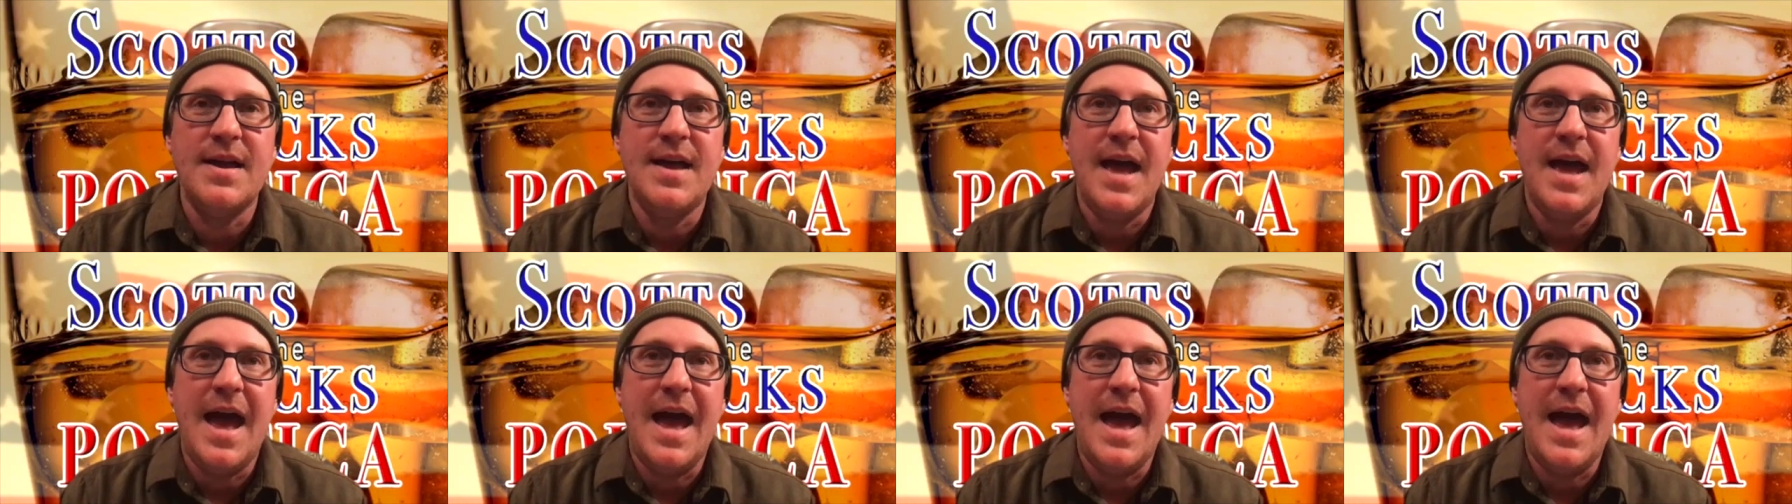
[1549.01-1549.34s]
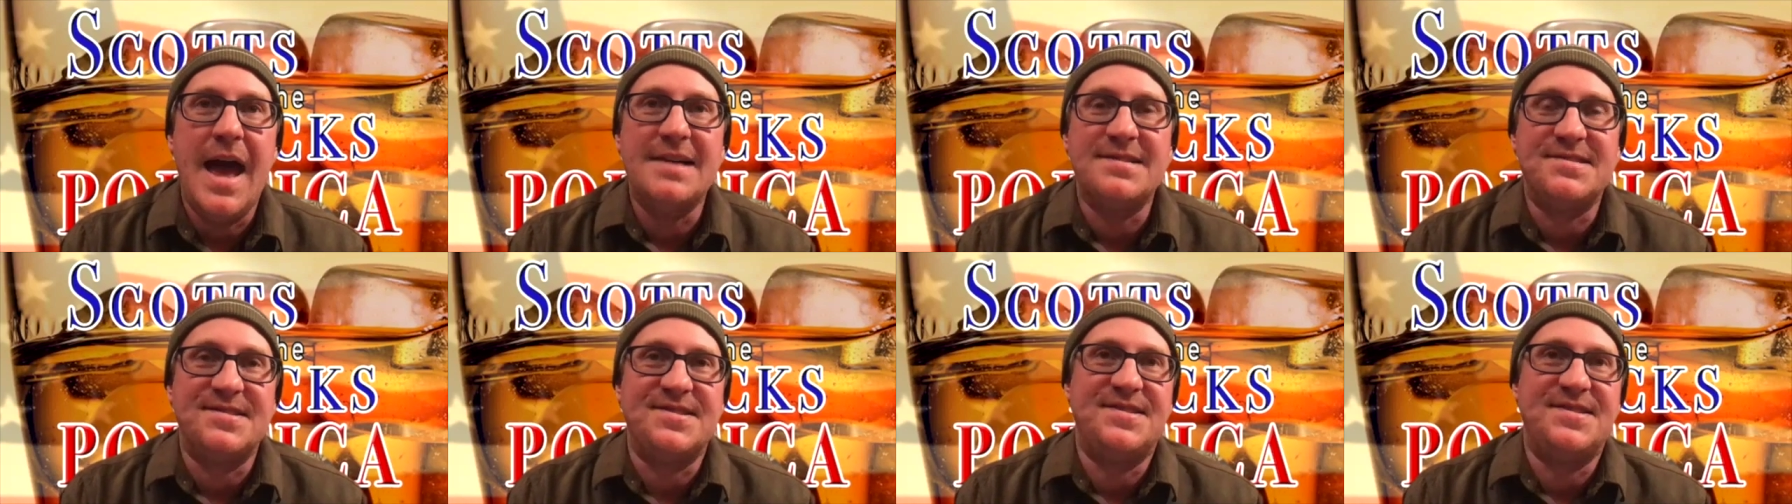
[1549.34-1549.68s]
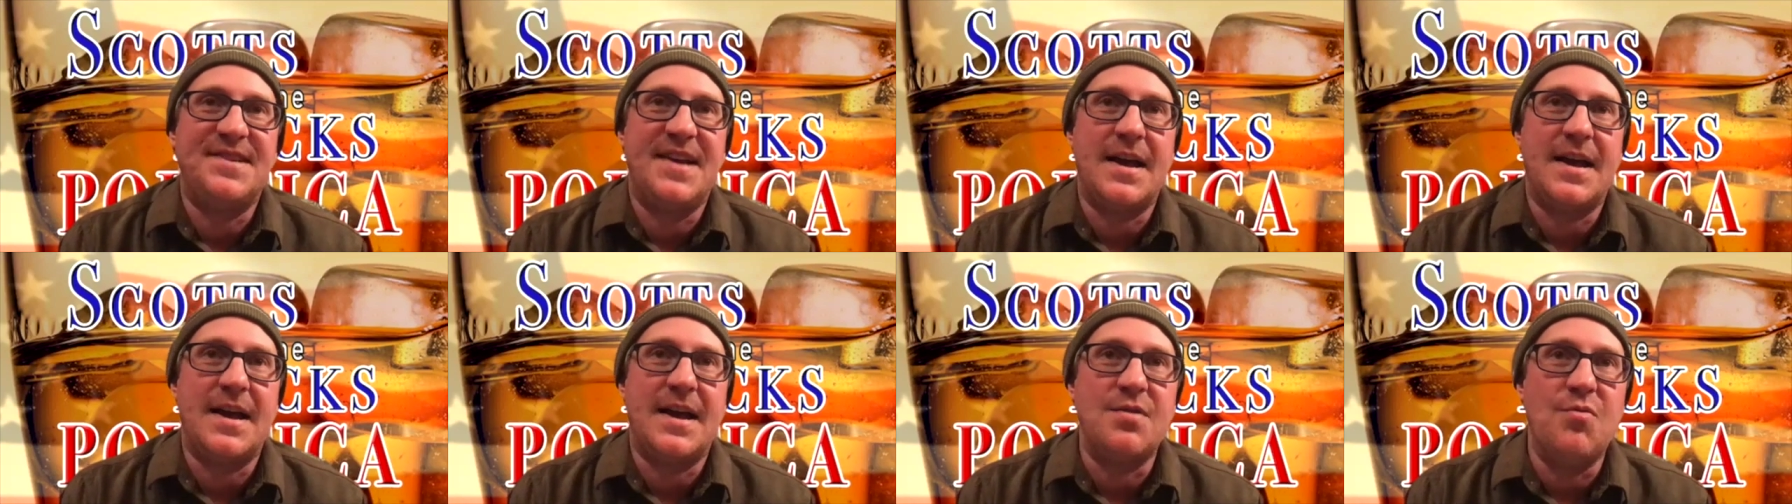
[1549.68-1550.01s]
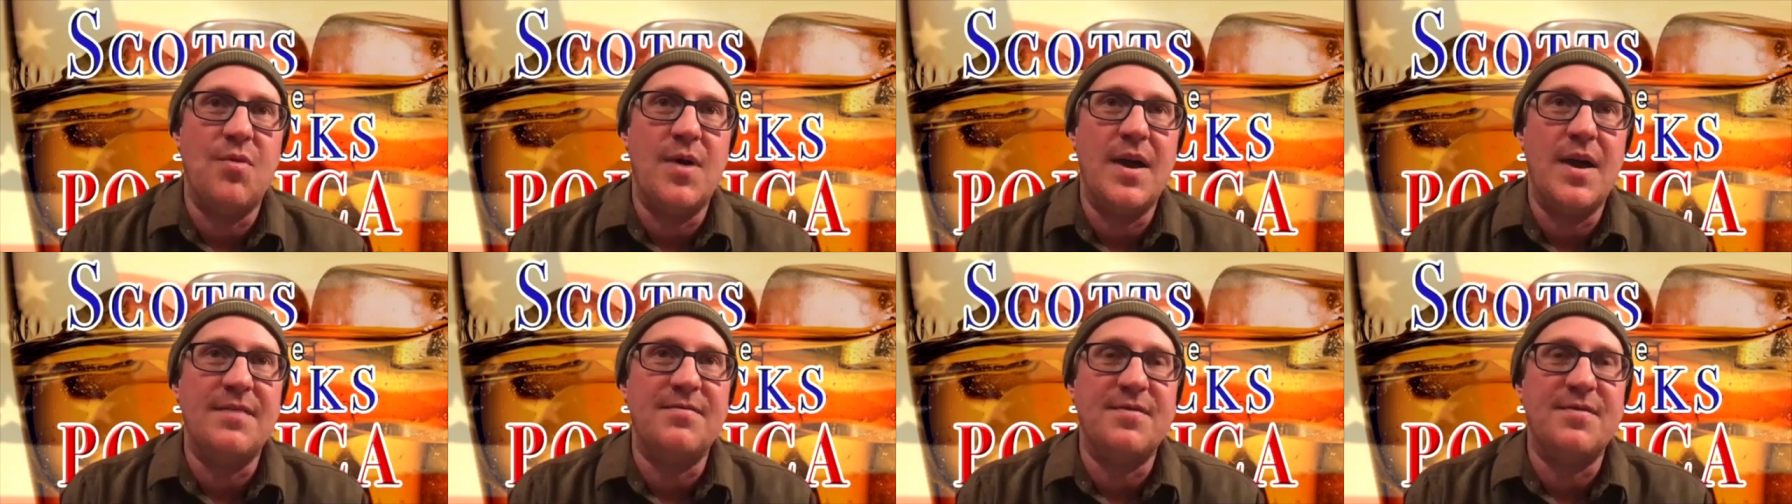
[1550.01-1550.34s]
as the second
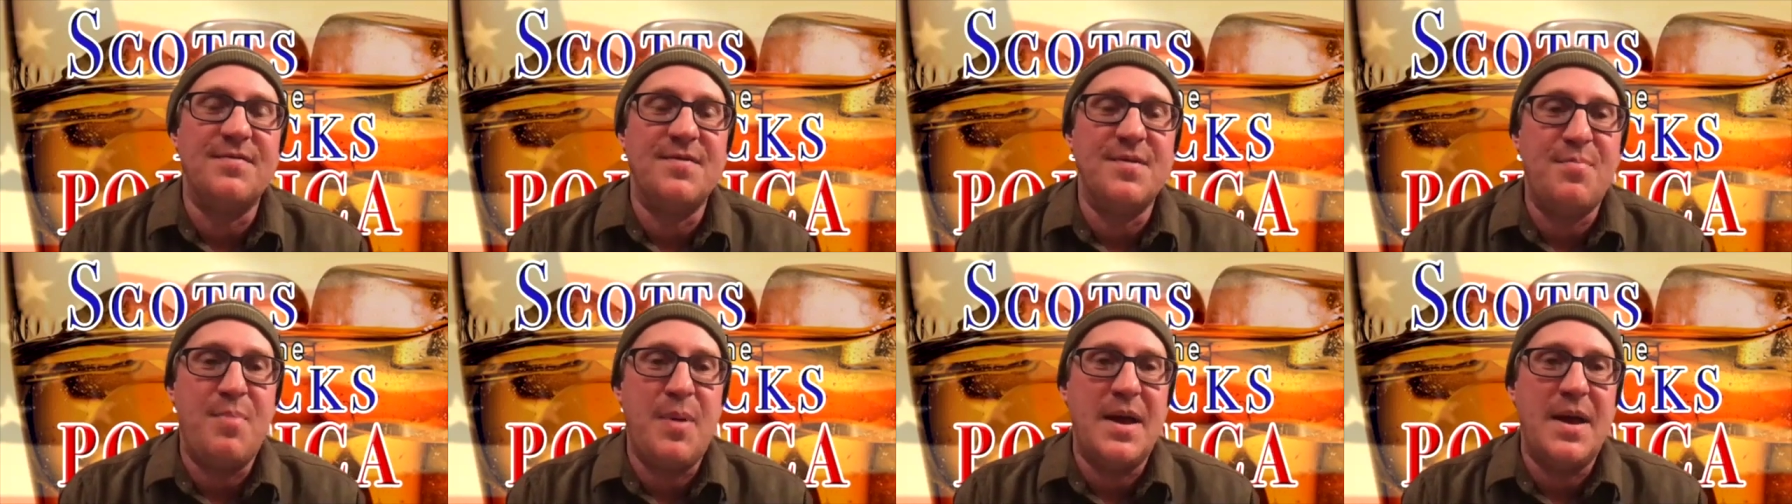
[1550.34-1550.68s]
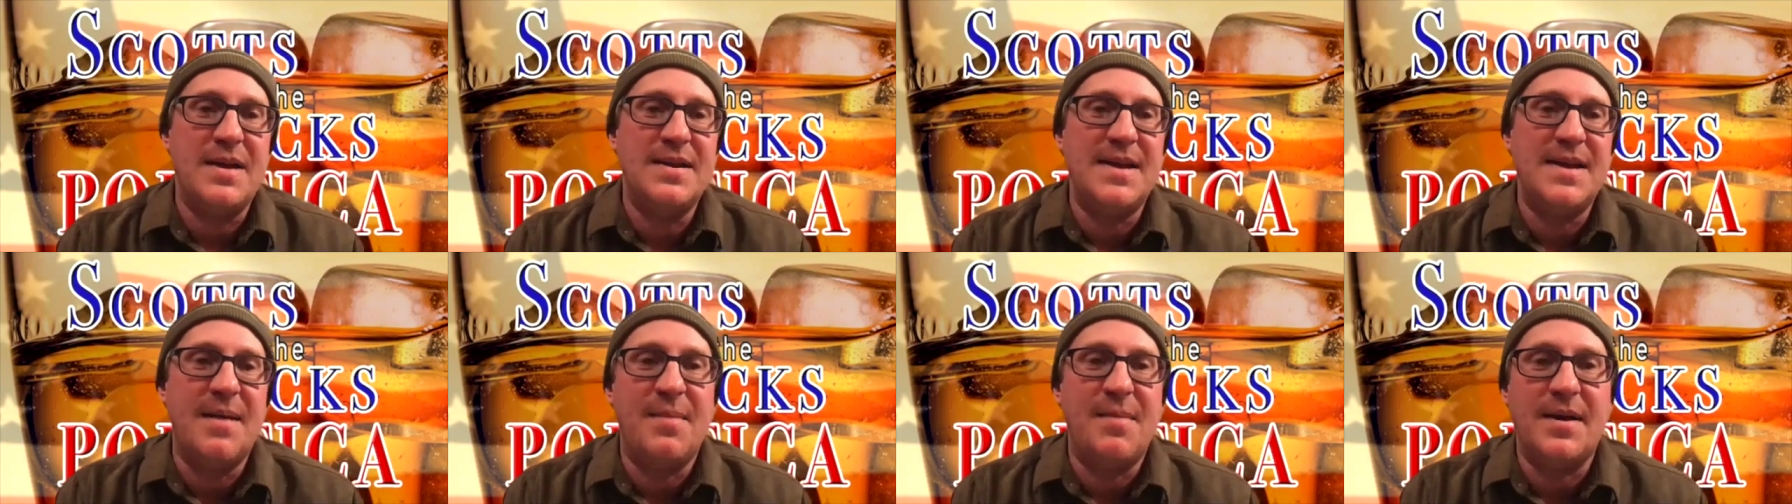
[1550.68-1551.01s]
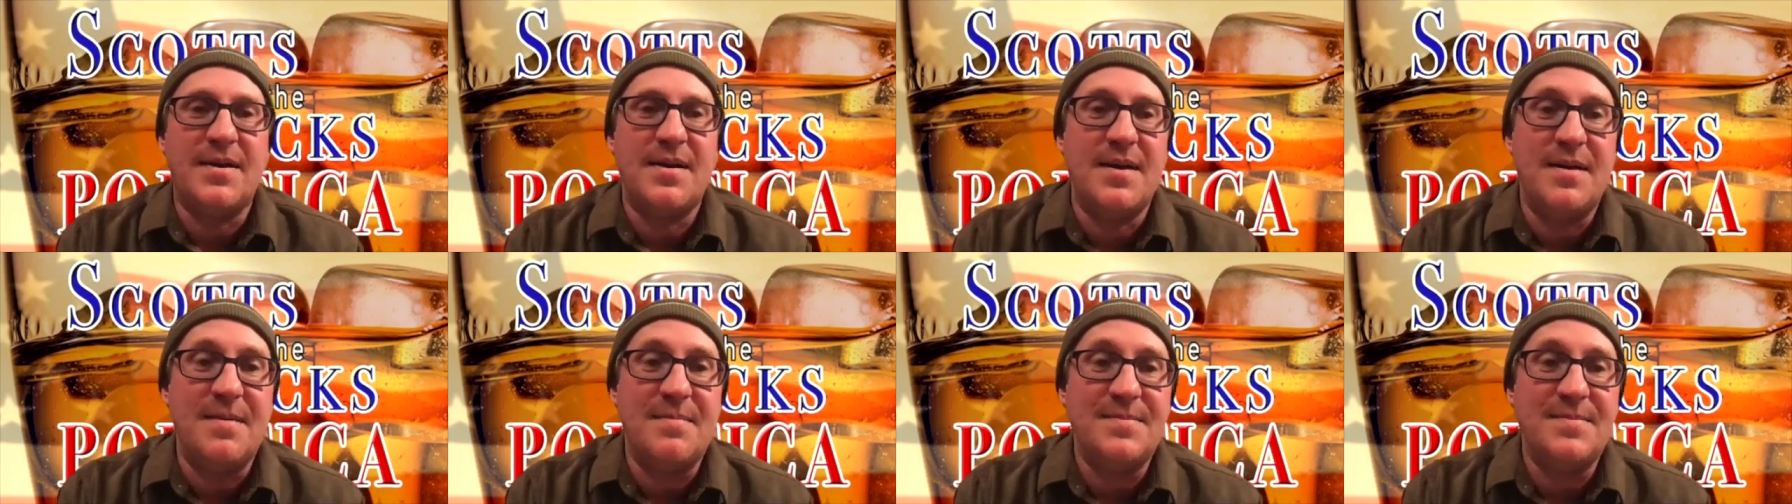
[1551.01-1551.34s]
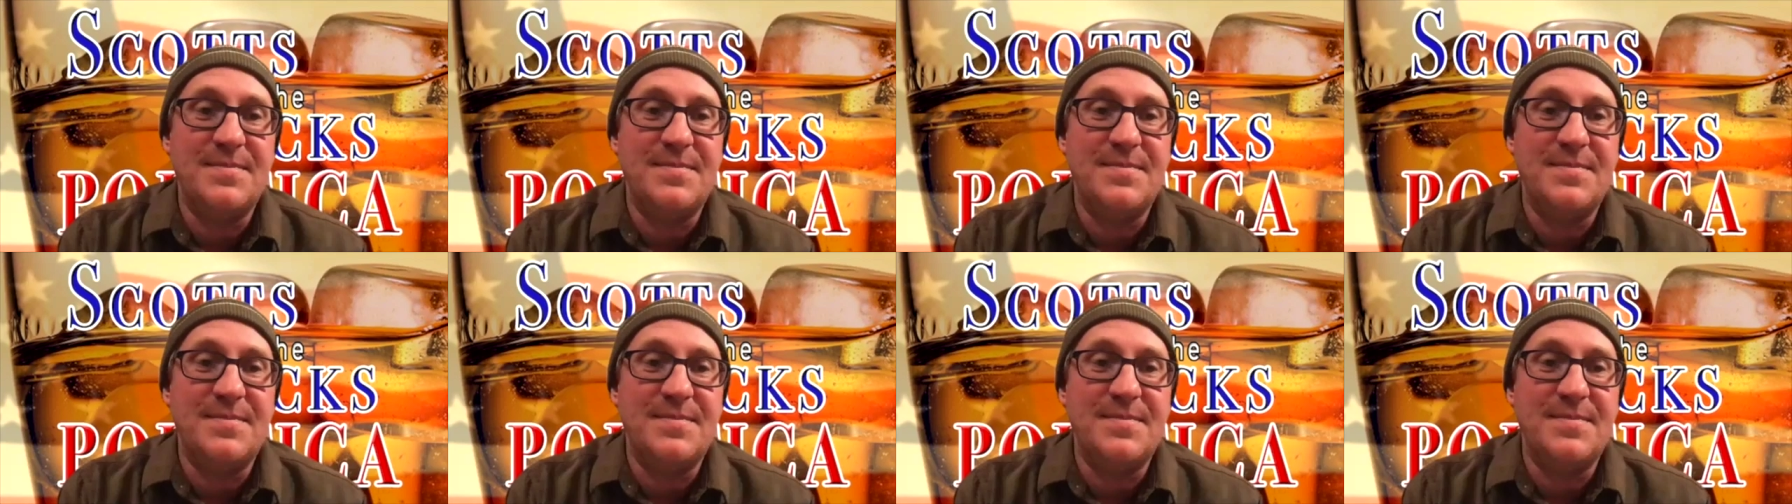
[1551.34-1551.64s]
wave of the pandemic comes.